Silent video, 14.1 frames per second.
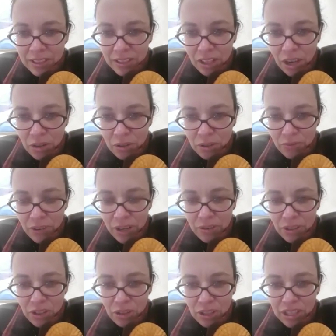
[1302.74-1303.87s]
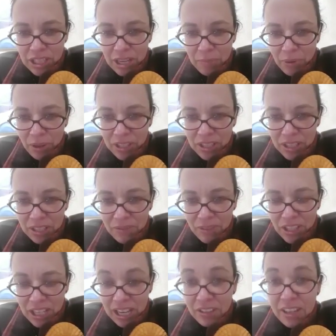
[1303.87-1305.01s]
Don't vote Trudy. Apologies for
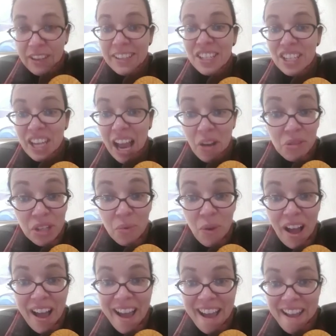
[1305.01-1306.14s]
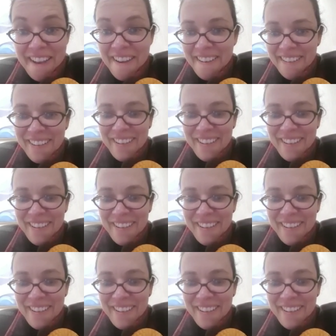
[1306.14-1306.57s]
shouting. Shout away!